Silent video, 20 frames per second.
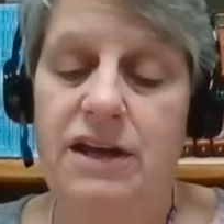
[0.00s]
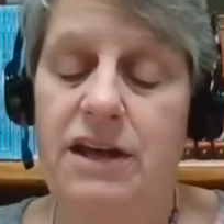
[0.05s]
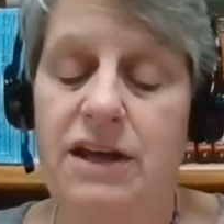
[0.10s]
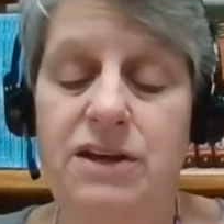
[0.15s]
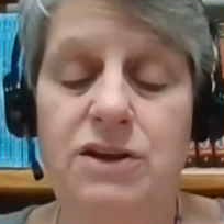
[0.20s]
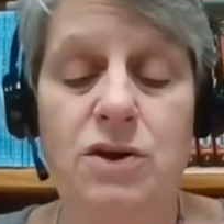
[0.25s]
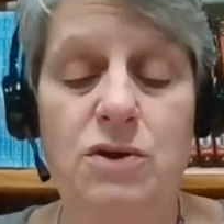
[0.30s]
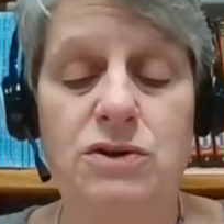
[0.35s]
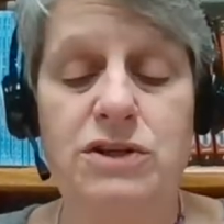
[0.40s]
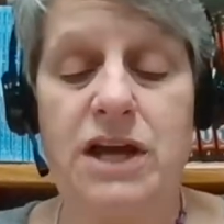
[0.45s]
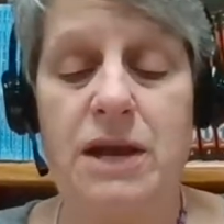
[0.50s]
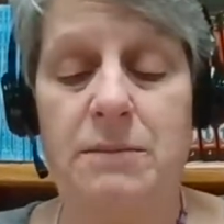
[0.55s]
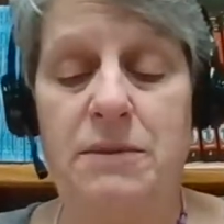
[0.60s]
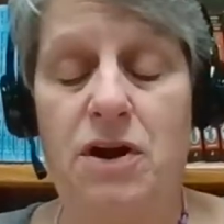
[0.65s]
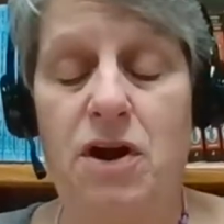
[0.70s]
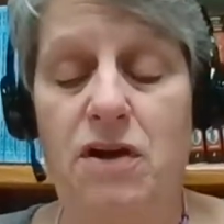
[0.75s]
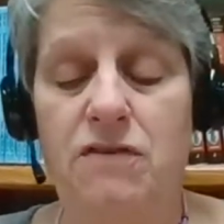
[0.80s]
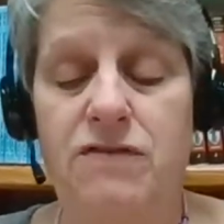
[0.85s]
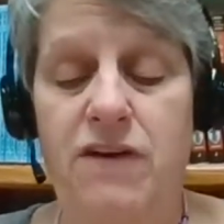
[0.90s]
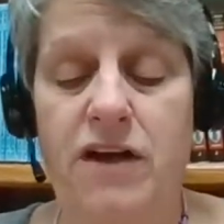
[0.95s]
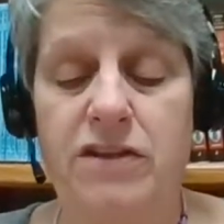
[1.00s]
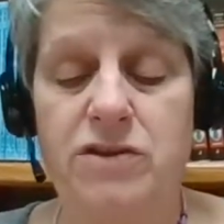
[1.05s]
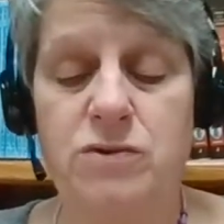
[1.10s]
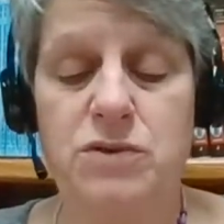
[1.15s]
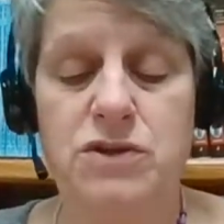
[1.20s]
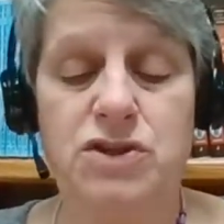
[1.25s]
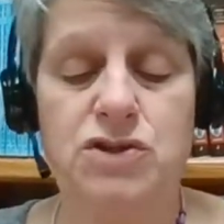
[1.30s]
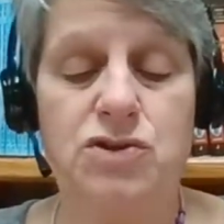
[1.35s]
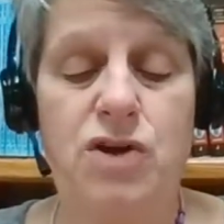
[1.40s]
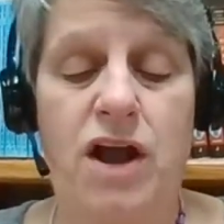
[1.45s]
In no time at all, Father
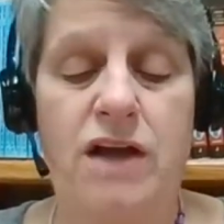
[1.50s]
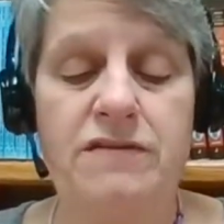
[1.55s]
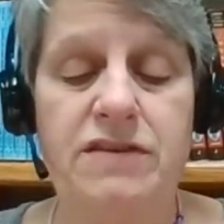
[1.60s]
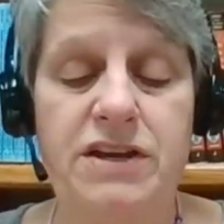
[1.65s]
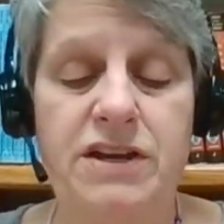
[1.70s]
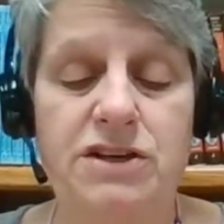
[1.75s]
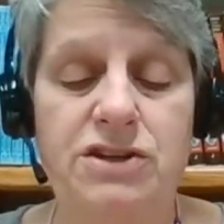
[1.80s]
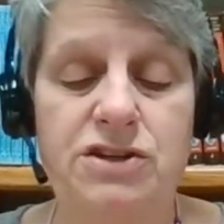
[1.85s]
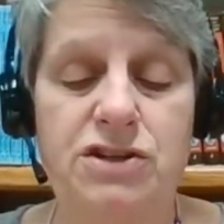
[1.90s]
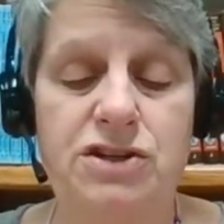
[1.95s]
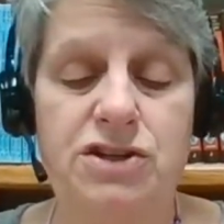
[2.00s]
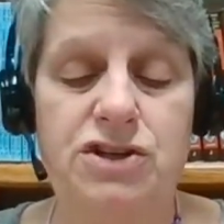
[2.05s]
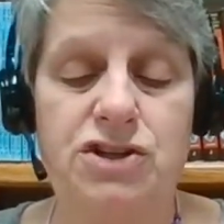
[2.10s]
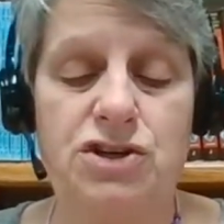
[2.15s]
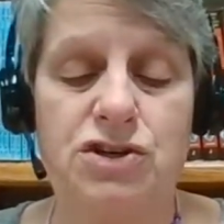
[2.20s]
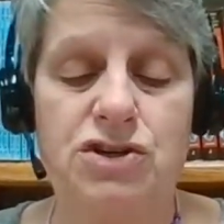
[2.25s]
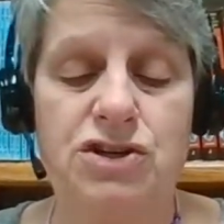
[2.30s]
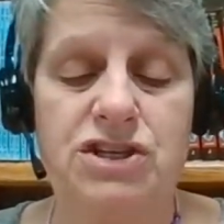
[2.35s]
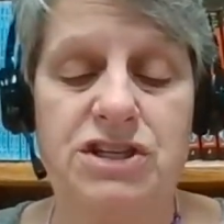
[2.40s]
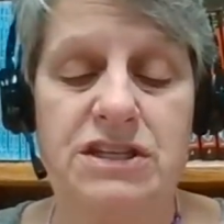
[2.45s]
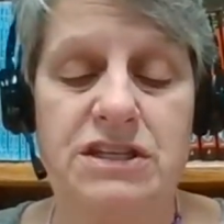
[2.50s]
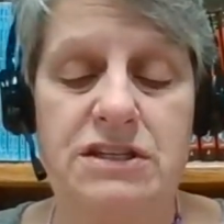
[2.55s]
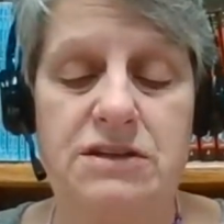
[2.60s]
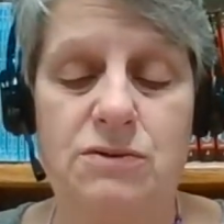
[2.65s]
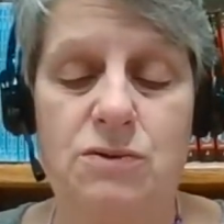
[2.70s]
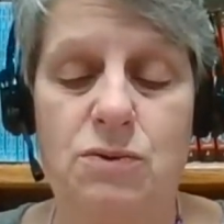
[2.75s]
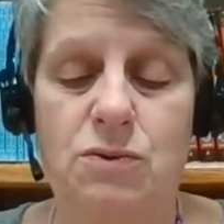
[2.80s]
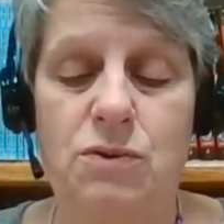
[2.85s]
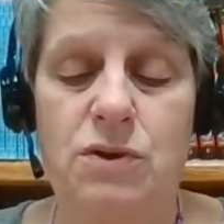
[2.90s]
was driving into the church